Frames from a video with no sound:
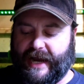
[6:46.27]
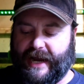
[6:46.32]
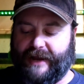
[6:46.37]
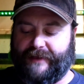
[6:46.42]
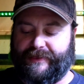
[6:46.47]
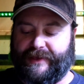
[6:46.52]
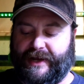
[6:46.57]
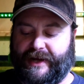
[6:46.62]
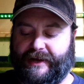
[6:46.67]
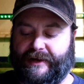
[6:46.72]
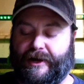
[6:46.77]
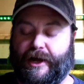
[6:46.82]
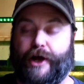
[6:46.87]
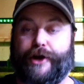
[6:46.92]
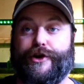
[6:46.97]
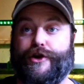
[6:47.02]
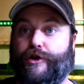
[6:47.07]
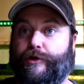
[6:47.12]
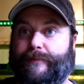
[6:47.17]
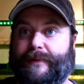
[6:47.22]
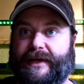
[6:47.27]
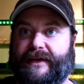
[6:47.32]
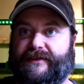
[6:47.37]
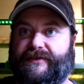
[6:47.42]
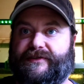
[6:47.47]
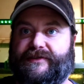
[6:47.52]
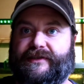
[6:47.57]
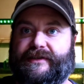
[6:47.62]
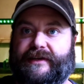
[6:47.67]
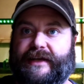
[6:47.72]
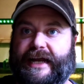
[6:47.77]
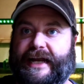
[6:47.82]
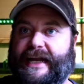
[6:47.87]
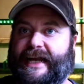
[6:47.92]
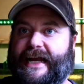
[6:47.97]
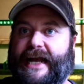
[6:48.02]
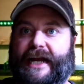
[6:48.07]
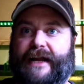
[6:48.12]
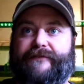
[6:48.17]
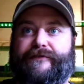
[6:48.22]
and then Anubias.
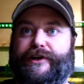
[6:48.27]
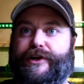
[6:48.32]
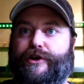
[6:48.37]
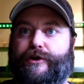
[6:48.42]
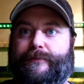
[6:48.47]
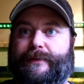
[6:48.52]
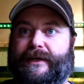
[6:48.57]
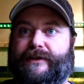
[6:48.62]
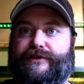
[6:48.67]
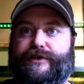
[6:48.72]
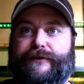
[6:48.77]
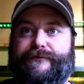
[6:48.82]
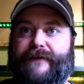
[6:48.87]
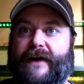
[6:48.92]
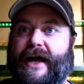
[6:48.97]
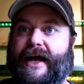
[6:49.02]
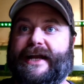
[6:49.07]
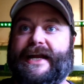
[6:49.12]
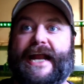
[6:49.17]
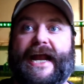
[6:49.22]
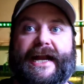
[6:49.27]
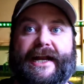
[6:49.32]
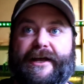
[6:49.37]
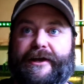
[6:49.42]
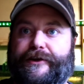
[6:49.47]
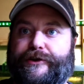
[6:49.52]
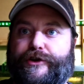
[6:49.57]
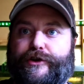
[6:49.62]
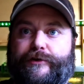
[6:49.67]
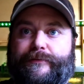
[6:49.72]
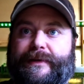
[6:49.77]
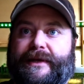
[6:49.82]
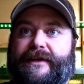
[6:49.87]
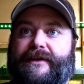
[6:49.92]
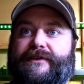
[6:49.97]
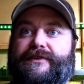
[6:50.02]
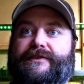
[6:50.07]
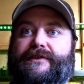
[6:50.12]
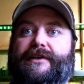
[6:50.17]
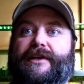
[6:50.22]
Any kind of Anubias you find, Nana
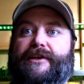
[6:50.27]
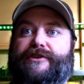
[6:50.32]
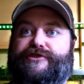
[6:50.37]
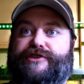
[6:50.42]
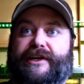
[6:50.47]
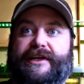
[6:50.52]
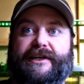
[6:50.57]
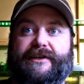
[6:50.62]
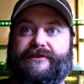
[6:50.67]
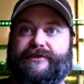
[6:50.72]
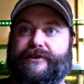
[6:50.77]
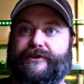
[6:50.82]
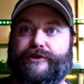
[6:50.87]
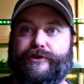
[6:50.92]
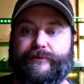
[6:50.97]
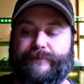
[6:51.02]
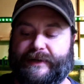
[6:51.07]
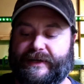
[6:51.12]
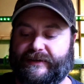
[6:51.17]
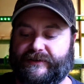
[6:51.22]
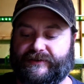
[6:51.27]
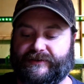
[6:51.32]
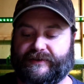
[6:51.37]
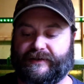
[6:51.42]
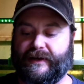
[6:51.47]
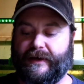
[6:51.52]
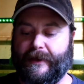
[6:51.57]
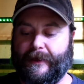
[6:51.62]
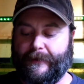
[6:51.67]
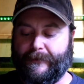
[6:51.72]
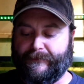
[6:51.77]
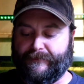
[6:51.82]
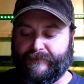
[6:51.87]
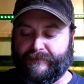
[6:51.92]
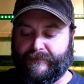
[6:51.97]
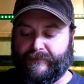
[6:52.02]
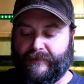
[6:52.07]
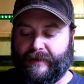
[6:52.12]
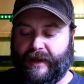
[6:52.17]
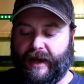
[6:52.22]
Anubias, Congensis Anubius.
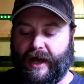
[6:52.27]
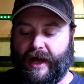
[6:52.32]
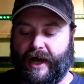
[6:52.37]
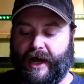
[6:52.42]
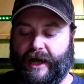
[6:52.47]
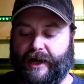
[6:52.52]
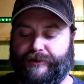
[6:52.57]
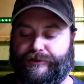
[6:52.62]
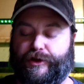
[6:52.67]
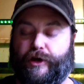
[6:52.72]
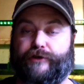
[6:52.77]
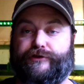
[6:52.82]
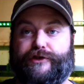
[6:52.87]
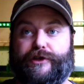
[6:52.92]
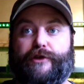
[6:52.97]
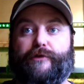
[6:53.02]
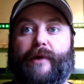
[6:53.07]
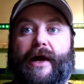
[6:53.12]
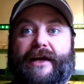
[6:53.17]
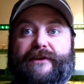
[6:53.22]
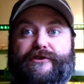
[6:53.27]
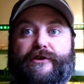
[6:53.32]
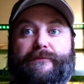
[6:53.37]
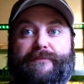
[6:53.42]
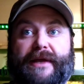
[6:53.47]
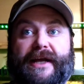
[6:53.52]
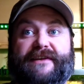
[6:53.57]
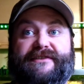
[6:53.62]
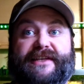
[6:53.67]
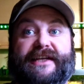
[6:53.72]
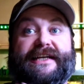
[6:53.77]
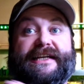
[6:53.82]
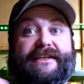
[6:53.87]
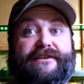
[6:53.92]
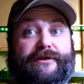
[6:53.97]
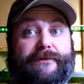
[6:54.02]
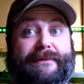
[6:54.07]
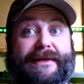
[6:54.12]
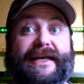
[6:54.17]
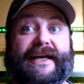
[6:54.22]
Uh, those are the rhizome plants that
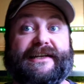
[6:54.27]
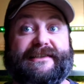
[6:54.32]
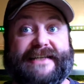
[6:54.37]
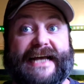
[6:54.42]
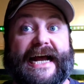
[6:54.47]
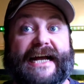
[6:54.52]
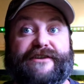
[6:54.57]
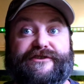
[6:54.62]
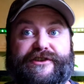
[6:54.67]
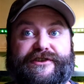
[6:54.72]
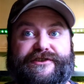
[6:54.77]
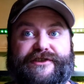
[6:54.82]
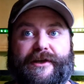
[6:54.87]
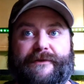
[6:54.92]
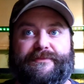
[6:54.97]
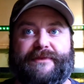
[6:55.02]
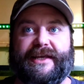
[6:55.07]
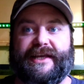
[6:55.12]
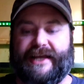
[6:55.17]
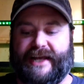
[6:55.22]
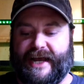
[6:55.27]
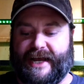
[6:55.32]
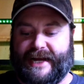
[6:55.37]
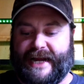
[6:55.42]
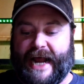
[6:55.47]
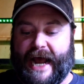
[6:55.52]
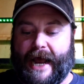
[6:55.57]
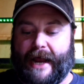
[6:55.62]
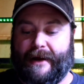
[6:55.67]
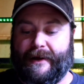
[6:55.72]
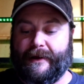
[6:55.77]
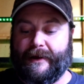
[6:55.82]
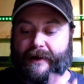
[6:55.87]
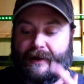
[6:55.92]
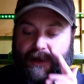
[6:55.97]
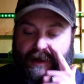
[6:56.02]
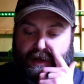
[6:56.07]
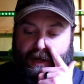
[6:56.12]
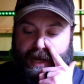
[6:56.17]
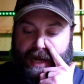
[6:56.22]
need to be attached to something and not
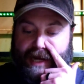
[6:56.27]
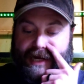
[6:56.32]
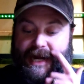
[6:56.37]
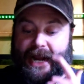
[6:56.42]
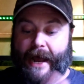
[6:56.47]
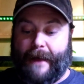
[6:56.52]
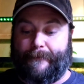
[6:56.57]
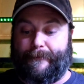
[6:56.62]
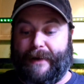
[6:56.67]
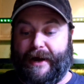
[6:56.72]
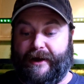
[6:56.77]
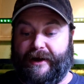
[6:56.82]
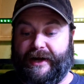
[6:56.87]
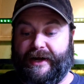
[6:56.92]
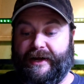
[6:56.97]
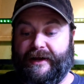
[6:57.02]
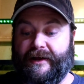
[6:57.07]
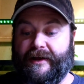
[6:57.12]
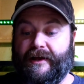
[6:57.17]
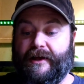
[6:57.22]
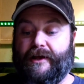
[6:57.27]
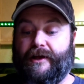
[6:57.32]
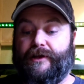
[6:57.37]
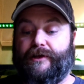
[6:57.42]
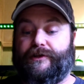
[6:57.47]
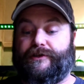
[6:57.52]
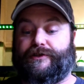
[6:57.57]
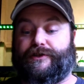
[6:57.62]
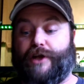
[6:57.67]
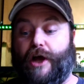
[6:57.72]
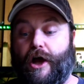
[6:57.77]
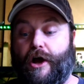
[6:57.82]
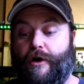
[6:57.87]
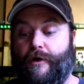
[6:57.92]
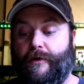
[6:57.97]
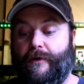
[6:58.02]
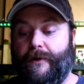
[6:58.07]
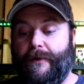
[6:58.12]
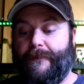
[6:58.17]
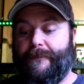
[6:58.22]
and not buried.
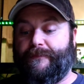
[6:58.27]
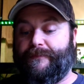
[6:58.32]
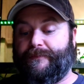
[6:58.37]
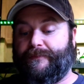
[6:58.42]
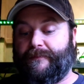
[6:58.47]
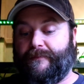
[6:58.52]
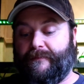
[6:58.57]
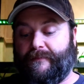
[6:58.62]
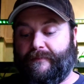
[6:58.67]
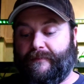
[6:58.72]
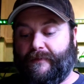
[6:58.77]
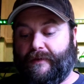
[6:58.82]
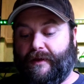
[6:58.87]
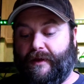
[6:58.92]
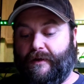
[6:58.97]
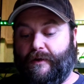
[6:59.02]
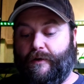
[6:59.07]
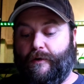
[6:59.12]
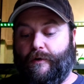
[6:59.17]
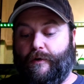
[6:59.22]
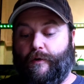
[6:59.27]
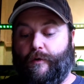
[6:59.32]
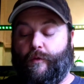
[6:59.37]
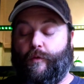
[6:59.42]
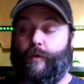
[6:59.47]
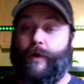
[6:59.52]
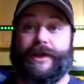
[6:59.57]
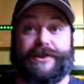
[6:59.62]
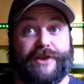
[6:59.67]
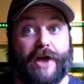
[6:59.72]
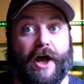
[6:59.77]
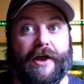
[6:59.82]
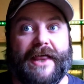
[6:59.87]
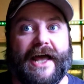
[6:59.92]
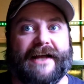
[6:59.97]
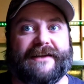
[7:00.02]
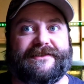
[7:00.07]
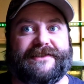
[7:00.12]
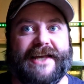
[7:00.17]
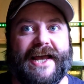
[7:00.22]
So, with all
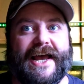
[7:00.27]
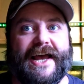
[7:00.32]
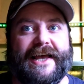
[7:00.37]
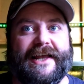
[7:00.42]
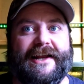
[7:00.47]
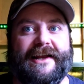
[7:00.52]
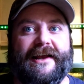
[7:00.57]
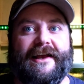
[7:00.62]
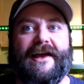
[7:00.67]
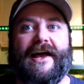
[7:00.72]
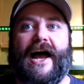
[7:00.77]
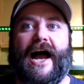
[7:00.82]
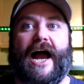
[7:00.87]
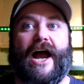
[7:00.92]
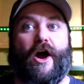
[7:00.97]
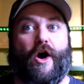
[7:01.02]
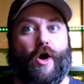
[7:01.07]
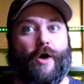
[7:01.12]
that said, I